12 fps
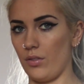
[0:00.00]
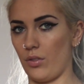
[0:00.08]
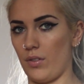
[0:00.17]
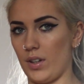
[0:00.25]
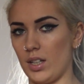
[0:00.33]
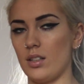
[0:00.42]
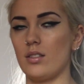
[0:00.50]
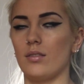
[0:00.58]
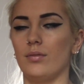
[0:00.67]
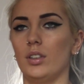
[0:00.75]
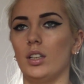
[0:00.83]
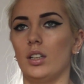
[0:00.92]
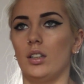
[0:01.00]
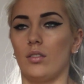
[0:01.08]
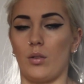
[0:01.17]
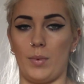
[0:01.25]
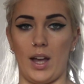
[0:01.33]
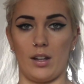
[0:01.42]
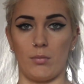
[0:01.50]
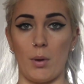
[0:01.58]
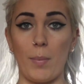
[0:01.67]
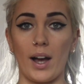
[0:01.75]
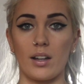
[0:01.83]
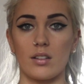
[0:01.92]
3 fingers, my hand on my
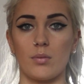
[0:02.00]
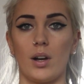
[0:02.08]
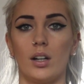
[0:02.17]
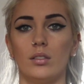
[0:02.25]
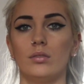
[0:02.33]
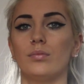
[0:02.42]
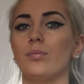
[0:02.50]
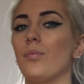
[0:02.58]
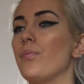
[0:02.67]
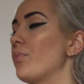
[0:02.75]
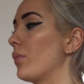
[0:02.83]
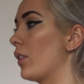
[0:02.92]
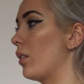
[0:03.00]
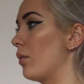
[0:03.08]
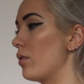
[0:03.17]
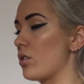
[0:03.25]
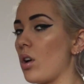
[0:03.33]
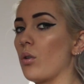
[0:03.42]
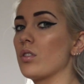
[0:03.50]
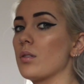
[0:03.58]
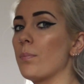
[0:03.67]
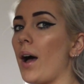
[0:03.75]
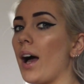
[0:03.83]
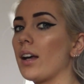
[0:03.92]
back as well. Shoulders
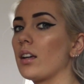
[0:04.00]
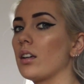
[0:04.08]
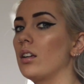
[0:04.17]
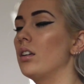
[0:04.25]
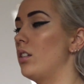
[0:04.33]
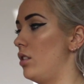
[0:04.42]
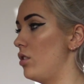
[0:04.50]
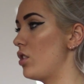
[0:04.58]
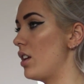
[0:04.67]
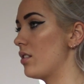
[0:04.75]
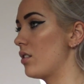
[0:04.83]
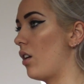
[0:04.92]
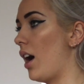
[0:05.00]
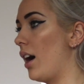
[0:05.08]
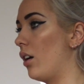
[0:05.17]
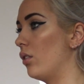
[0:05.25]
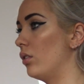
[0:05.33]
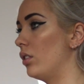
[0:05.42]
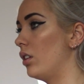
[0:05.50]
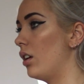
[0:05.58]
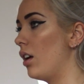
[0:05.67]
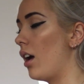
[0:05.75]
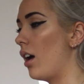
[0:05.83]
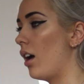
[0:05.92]
are back, chin's not out.
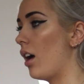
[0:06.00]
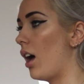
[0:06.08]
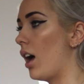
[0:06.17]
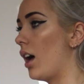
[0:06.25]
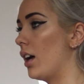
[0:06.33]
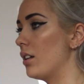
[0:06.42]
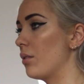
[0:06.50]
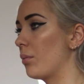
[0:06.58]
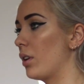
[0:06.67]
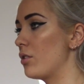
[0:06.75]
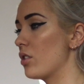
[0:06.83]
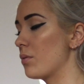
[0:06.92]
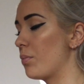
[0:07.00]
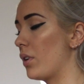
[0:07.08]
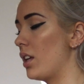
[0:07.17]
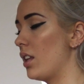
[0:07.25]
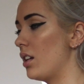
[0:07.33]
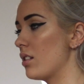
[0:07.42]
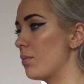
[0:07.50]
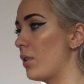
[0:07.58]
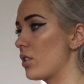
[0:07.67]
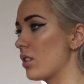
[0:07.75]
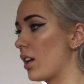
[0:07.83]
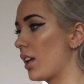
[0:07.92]
And I'm going to just breathe in as
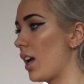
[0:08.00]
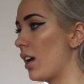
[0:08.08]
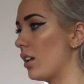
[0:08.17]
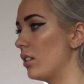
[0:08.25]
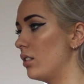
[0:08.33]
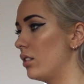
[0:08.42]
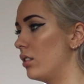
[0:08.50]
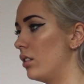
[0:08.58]
much as I can.